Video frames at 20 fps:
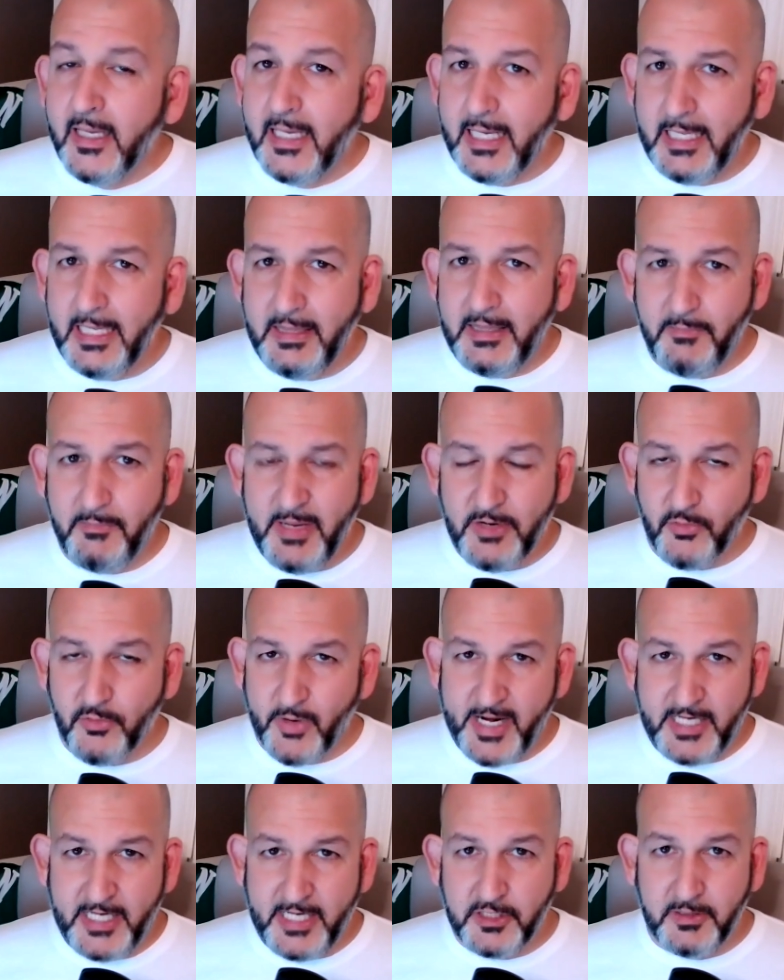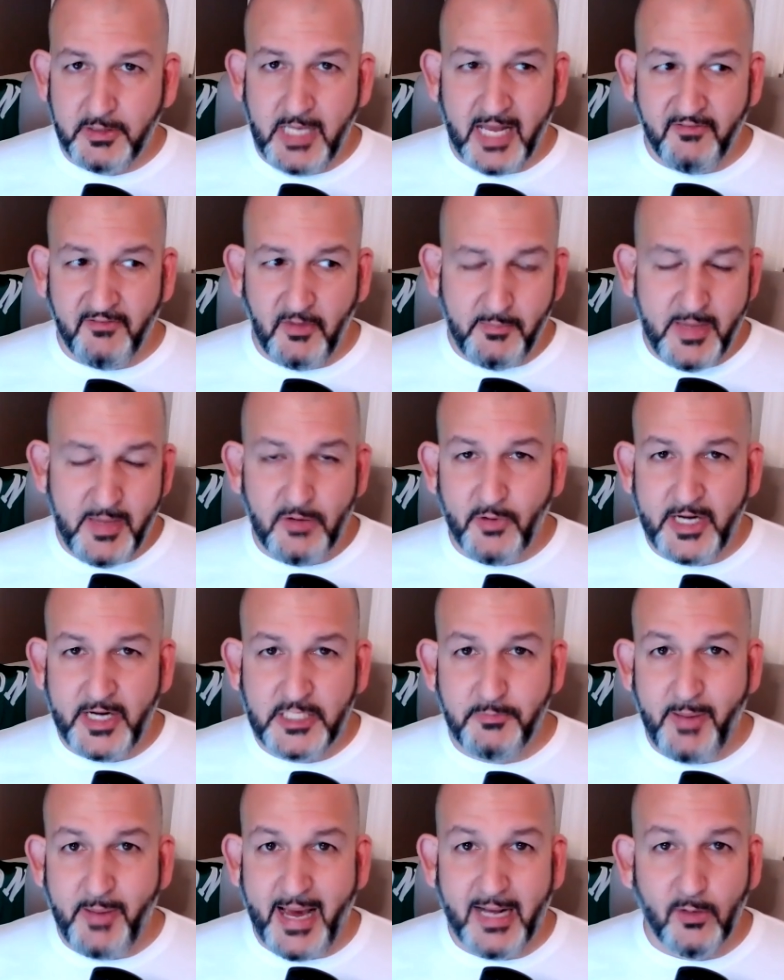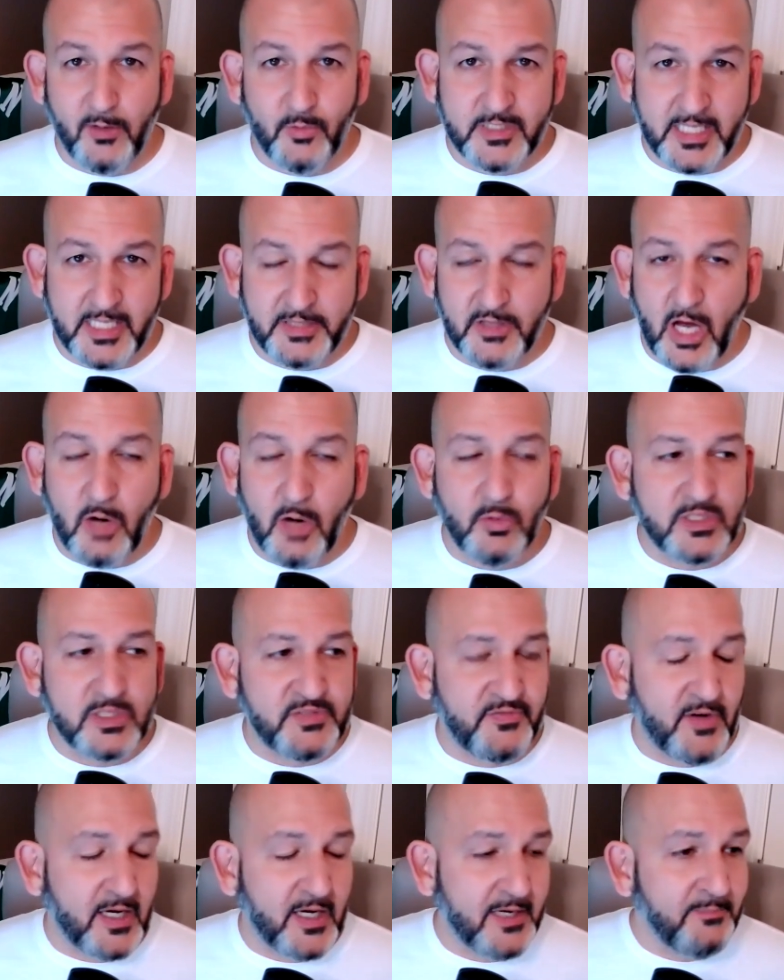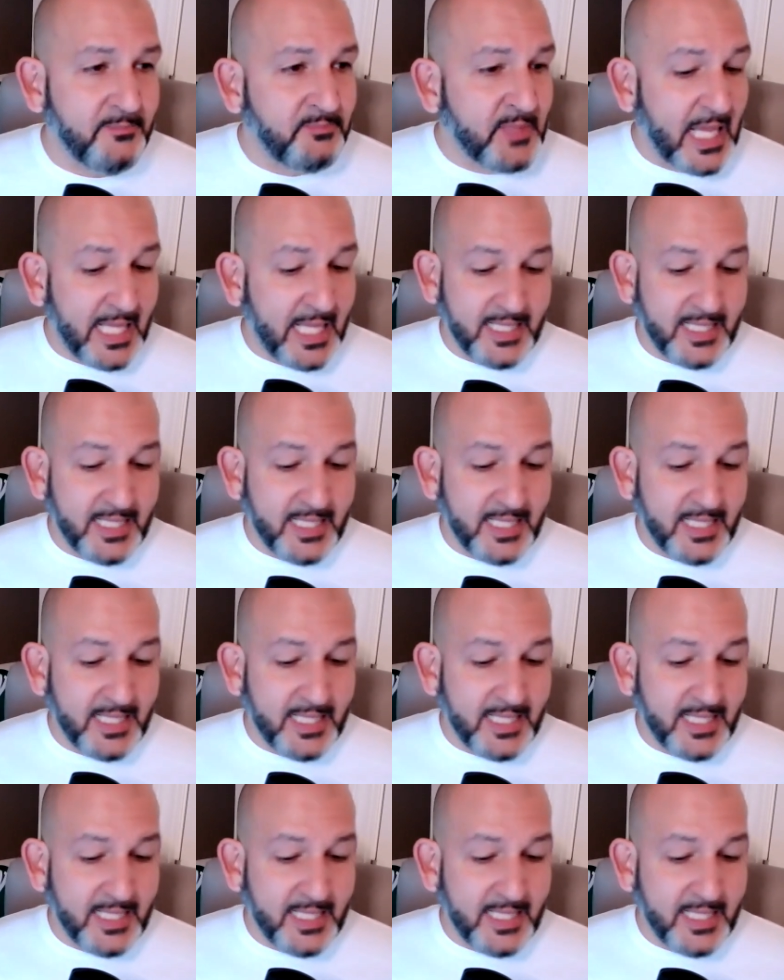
in the mid-range, kind of a mid-range battle, which I thought was fun.